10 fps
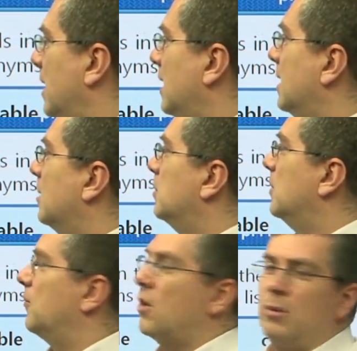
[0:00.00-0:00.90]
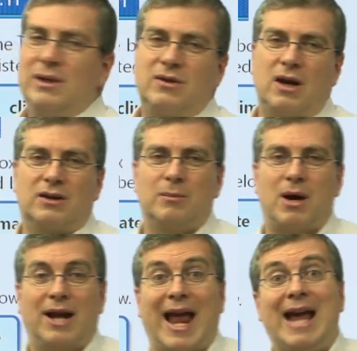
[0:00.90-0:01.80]
right? Before we talked
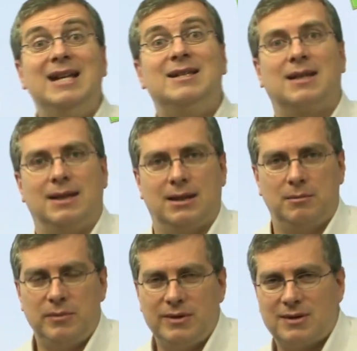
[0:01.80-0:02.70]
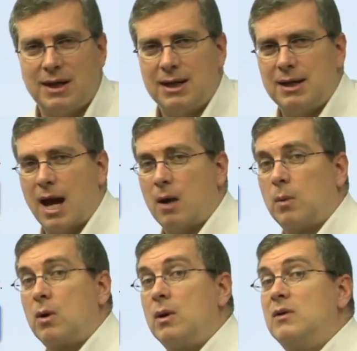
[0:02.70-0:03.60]
about antonyms, now
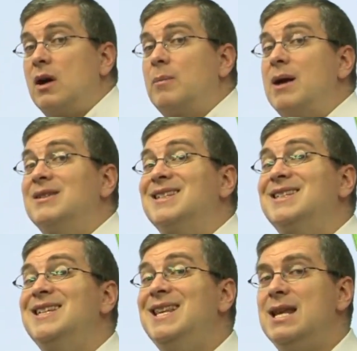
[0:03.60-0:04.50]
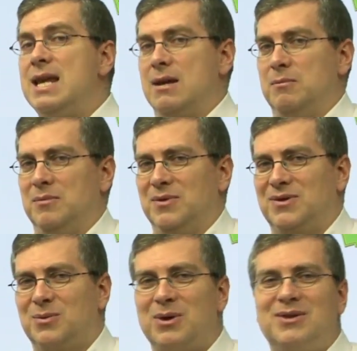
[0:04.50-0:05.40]
we're going to talk about
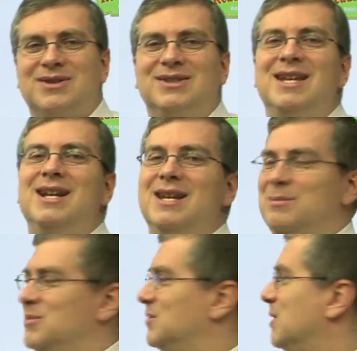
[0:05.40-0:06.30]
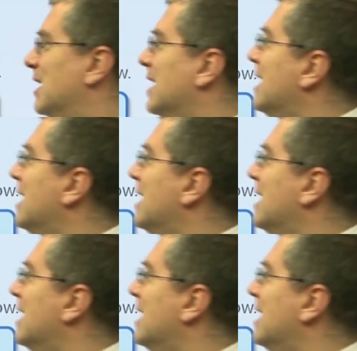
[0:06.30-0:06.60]
synonyms. What does synonyms mean?